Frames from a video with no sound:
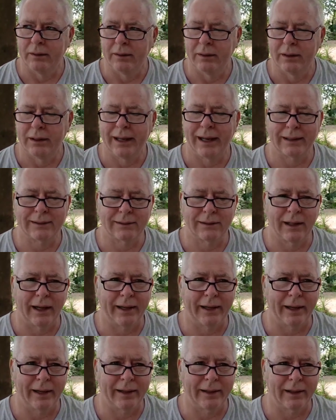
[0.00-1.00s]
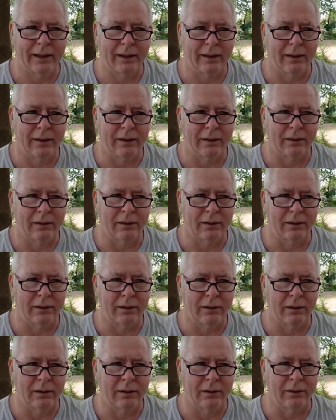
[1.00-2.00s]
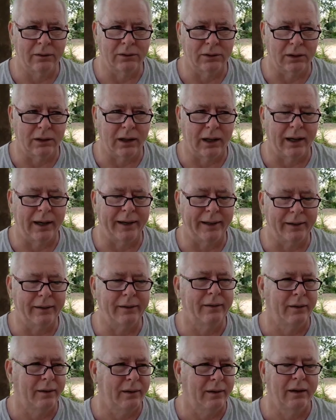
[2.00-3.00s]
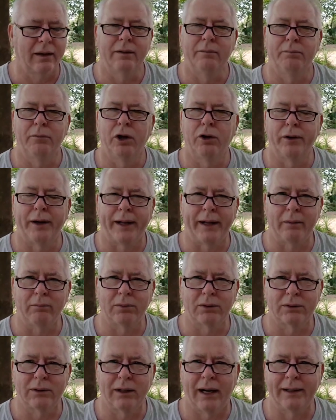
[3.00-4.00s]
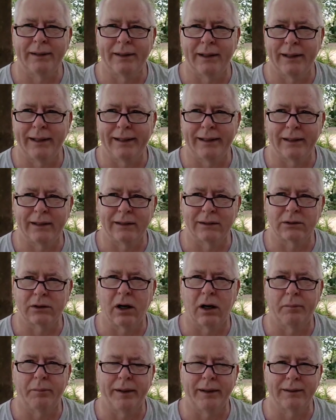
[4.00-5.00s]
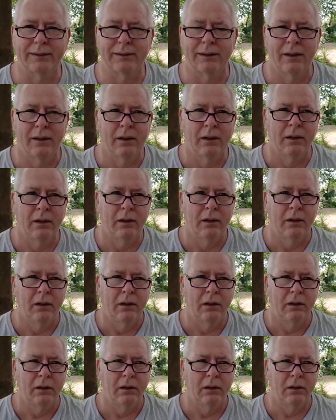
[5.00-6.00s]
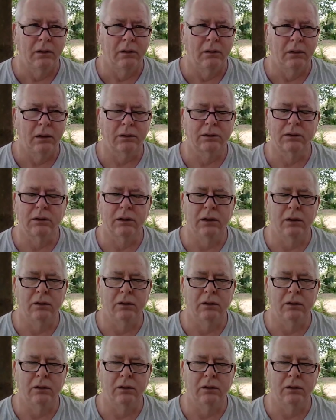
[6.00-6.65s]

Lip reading: last night I got there's a guy, no names. I deleted his comments. Doesn't